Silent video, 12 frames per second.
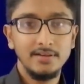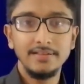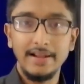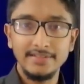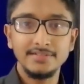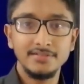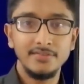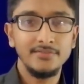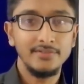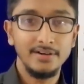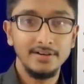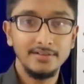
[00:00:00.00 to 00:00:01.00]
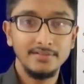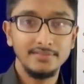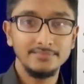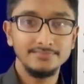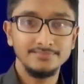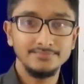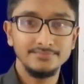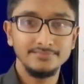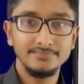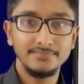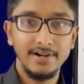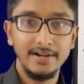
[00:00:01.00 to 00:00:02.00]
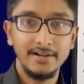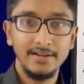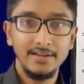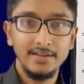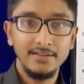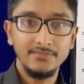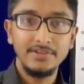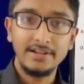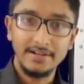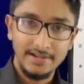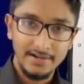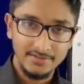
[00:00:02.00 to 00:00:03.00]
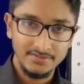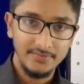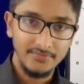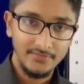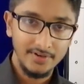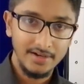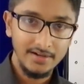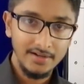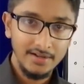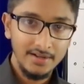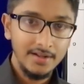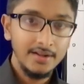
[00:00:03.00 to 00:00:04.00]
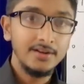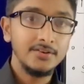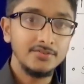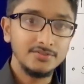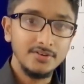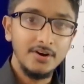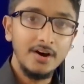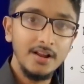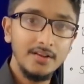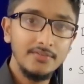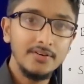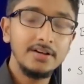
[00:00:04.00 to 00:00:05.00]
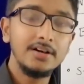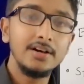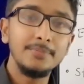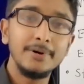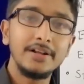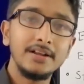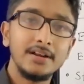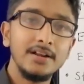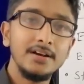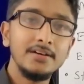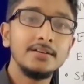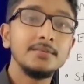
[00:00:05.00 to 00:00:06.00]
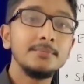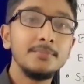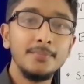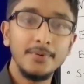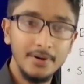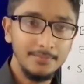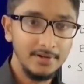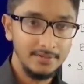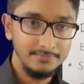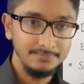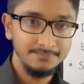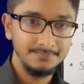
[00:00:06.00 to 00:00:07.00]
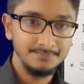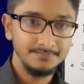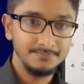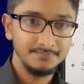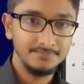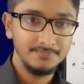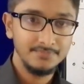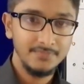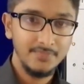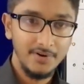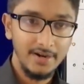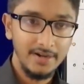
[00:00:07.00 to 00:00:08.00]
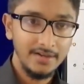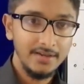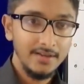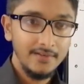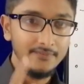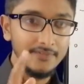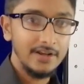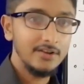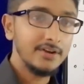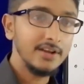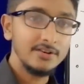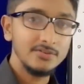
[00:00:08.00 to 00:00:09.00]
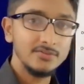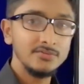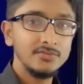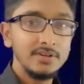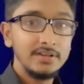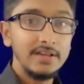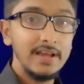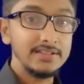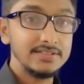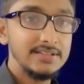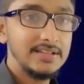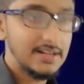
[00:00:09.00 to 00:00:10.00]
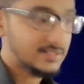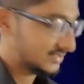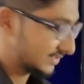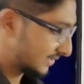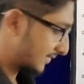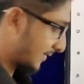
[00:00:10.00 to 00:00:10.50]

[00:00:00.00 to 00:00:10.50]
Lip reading: That is a software, right? We create a software to solve a particular problem, right? We look into SDLC.